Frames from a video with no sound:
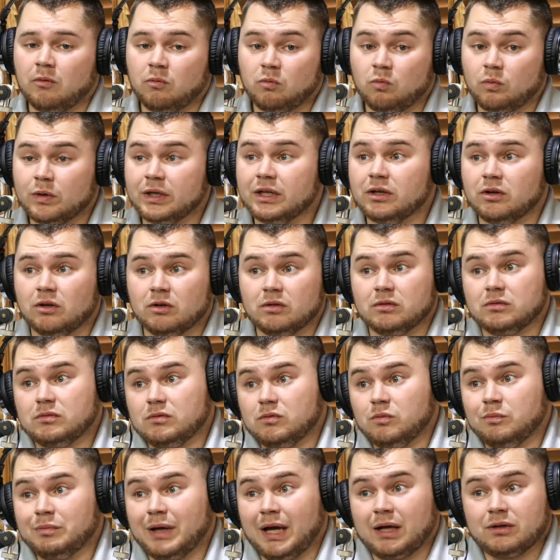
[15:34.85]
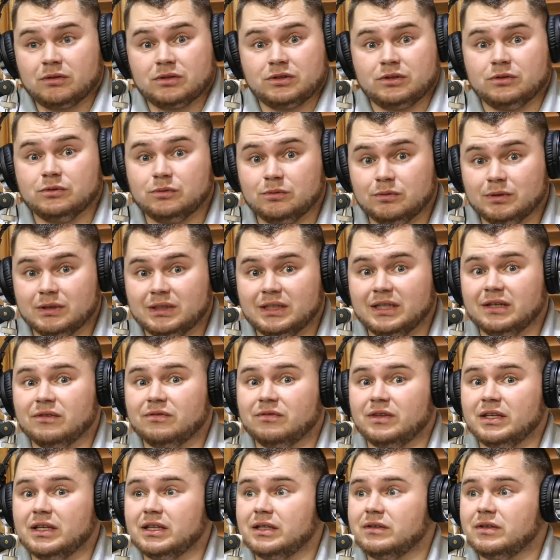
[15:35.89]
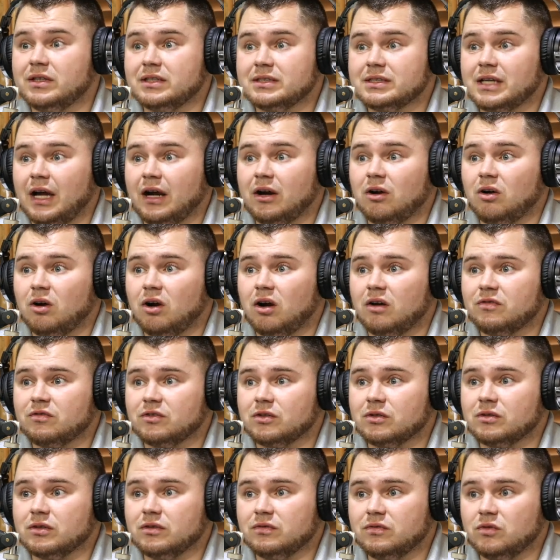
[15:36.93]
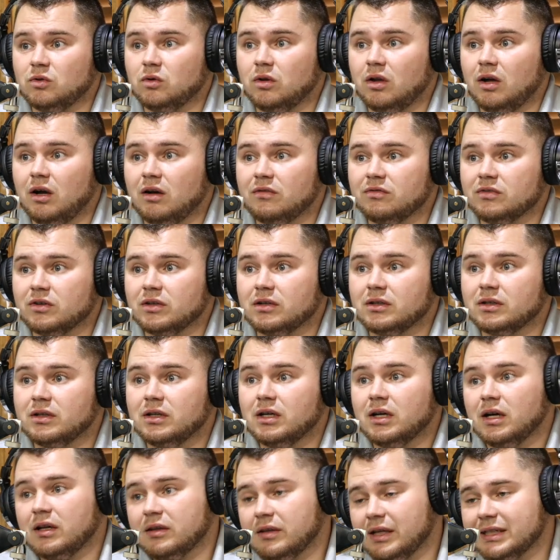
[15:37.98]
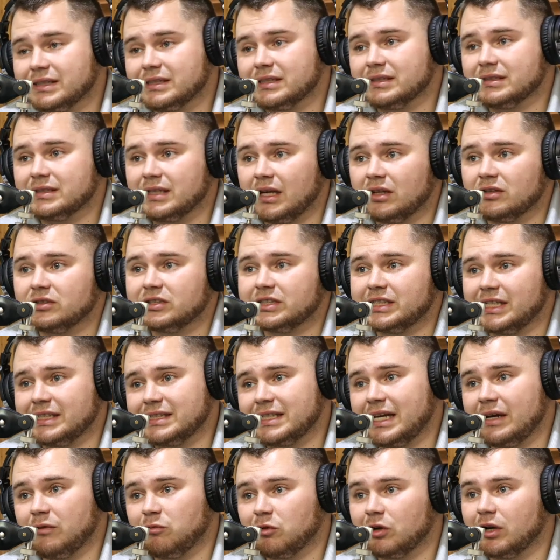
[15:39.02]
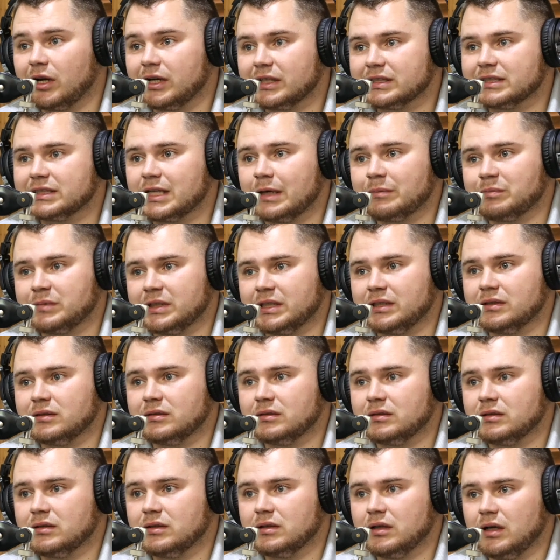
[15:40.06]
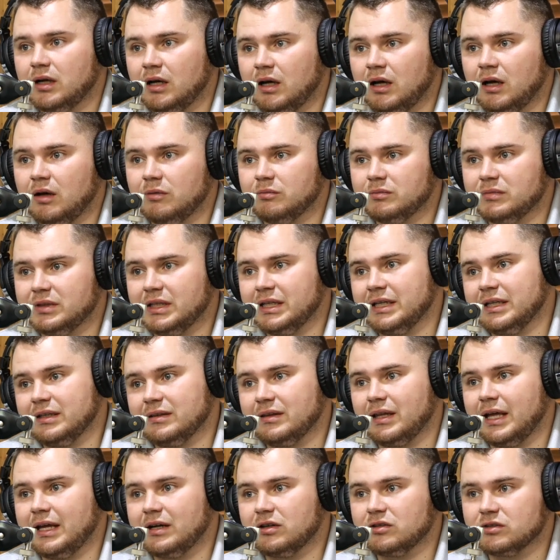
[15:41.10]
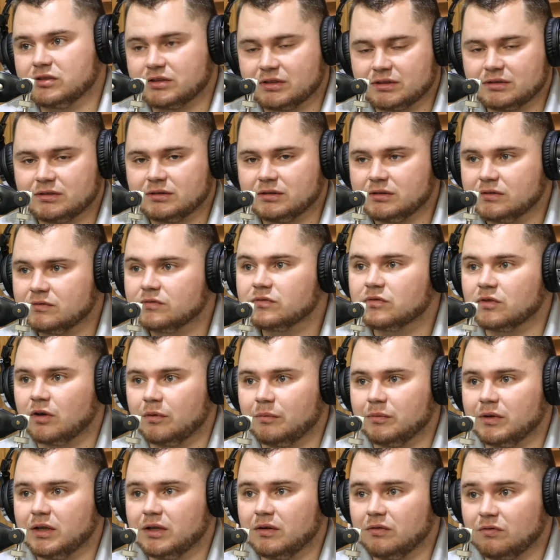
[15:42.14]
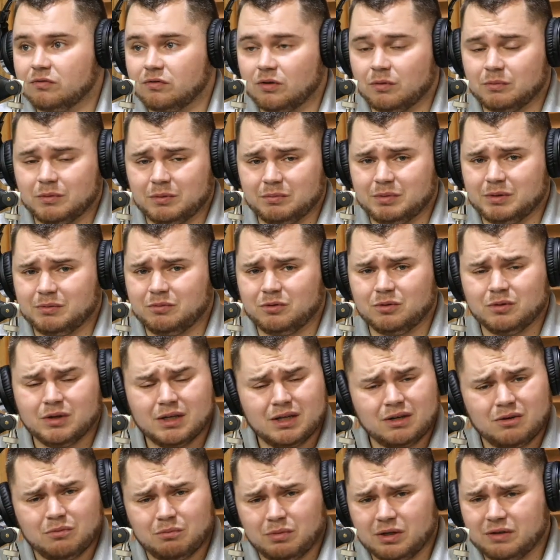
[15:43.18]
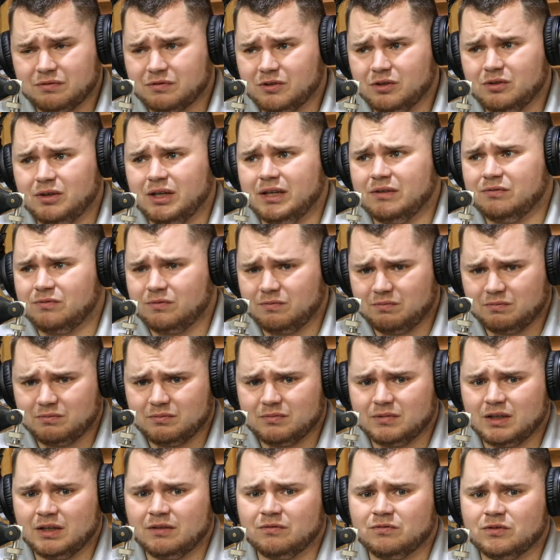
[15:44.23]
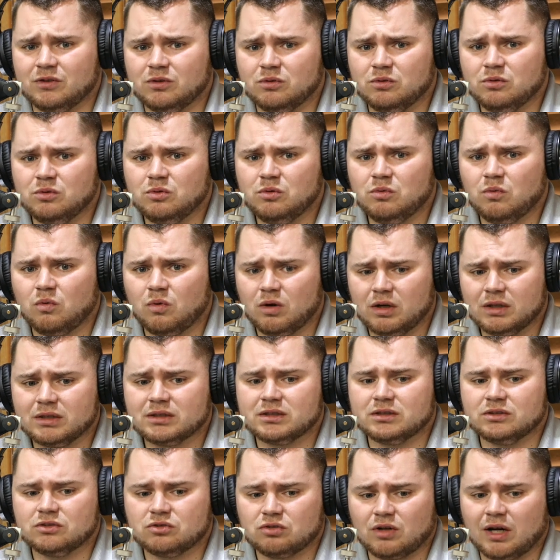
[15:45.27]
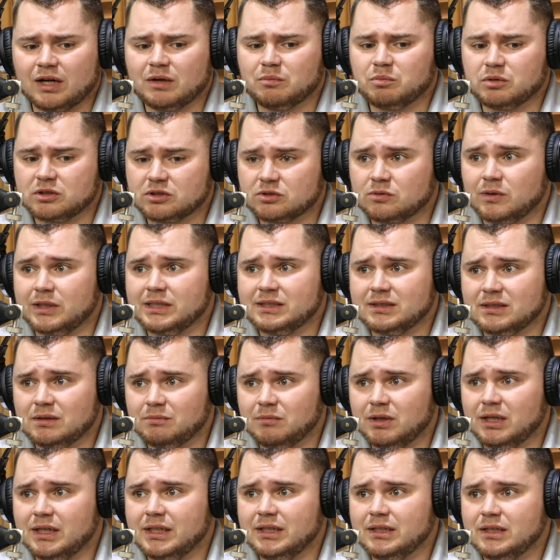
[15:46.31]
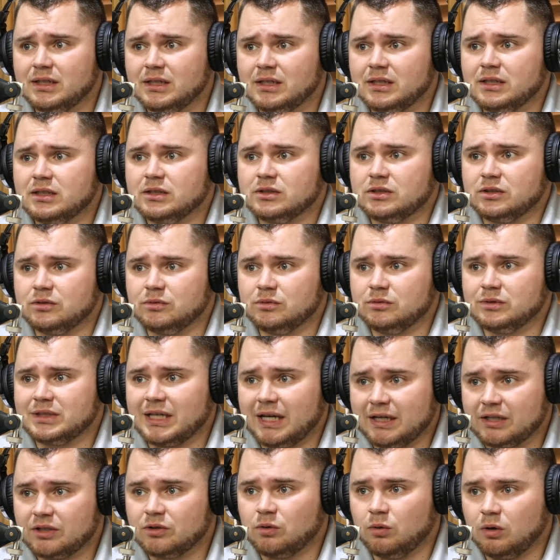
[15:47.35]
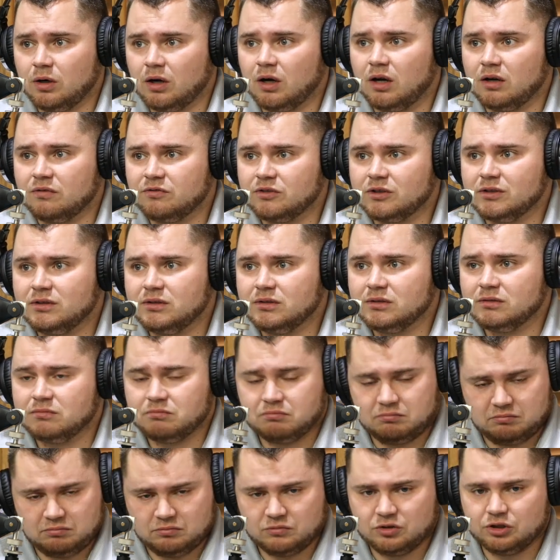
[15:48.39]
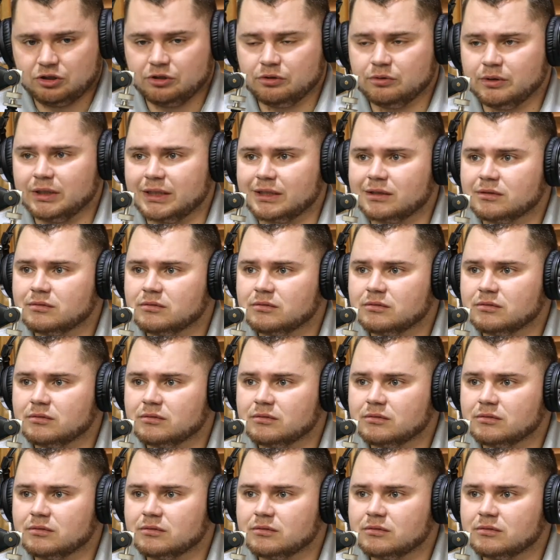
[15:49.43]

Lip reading: we are bound to give the entire offer, the full offer. Unless the seller says, hey, we're not accepting letters from the people. But if you want to try to persuade somebody to take your offer, do it.